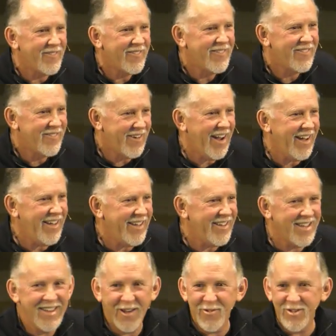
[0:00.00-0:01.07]
right?
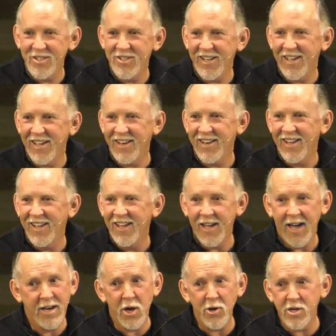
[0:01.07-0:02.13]
Isn't that what you did?
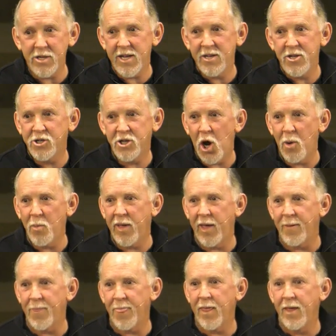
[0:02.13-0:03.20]
I know you did. You told me.
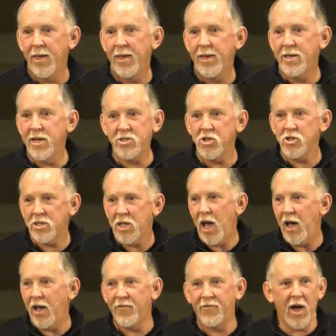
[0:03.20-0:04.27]
Get your
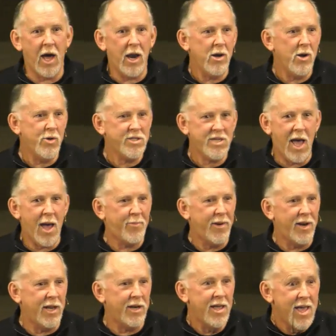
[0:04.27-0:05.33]
stuff. I don't know what's
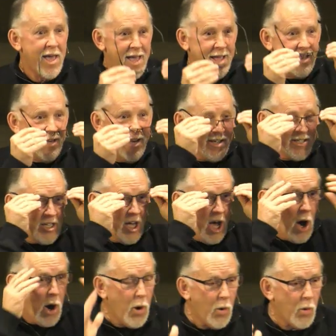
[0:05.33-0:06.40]
happening. Let's
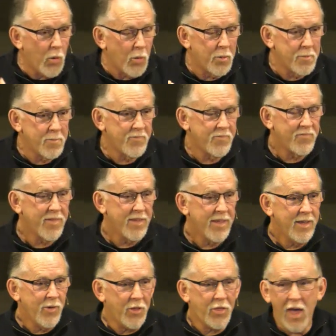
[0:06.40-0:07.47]
go.
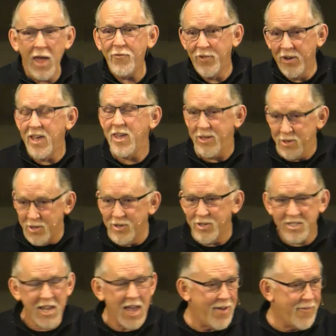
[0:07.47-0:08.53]
Well, thankfully, you're
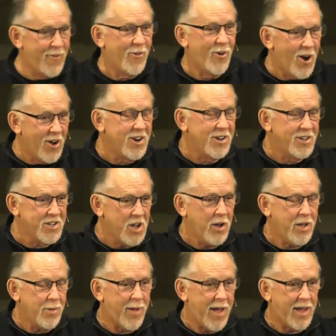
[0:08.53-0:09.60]
safe and we're all here to talk
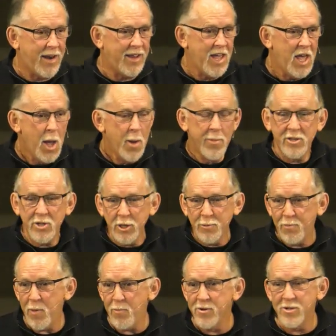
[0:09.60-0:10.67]
about it. But those
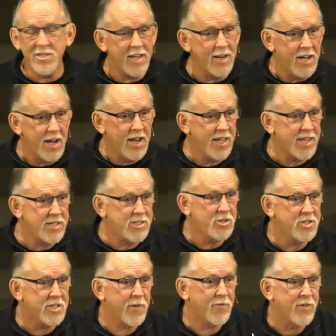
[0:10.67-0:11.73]
people who said, honey, get your
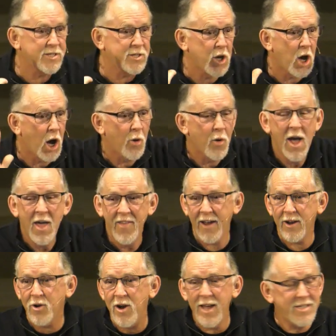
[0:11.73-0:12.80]
stuff, let's go.
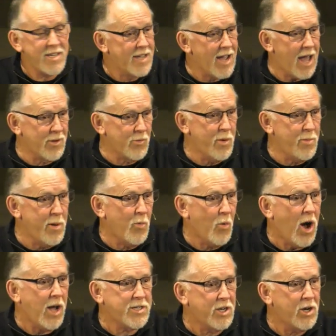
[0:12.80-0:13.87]
That crazy guy that we've been
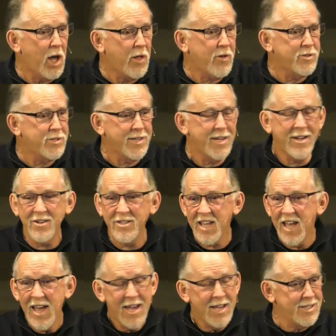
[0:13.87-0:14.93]
watching all those years,
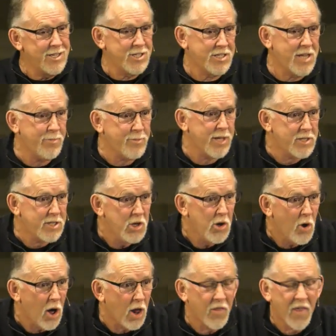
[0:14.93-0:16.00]
there's something to
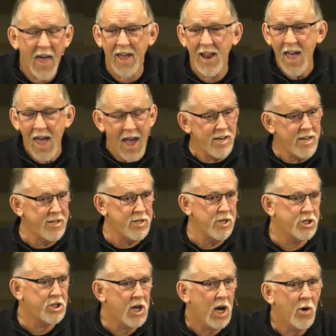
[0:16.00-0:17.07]
all that. And then you
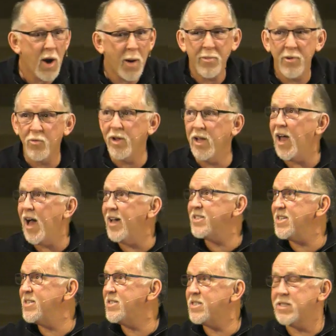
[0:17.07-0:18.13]
show up and realize
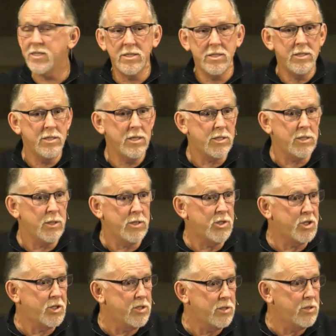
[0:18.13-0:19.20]

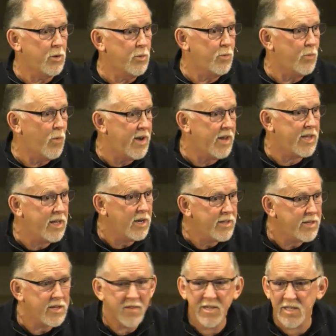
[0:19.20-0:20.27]
there's no way to get
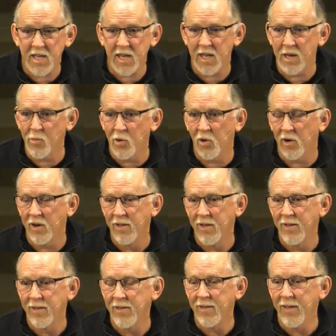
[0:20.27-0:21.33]
into this thing anymore.
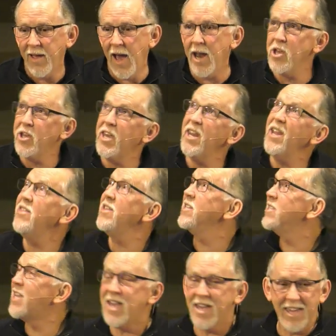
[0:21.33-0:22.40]
How do you get in this
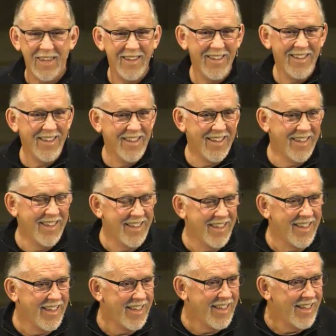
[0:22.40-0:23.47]
thing?
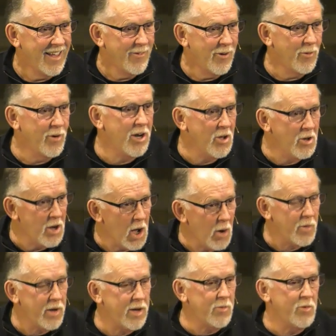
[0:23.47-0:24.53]
Well, we don't know.
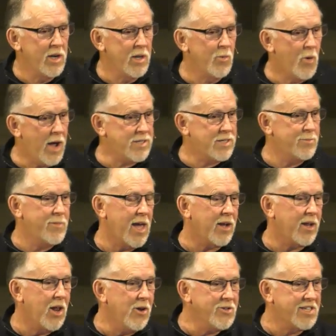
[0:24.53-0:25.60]
We didn't really watch them that
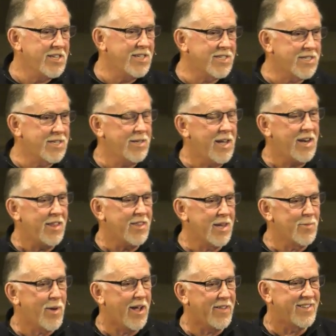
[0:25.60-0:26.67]
closely to see anything
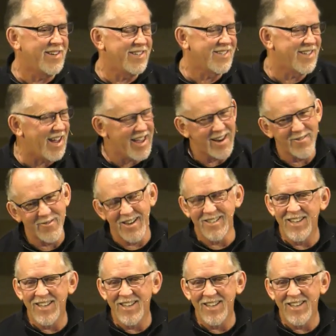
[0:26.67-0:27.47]
about the design. Anyways,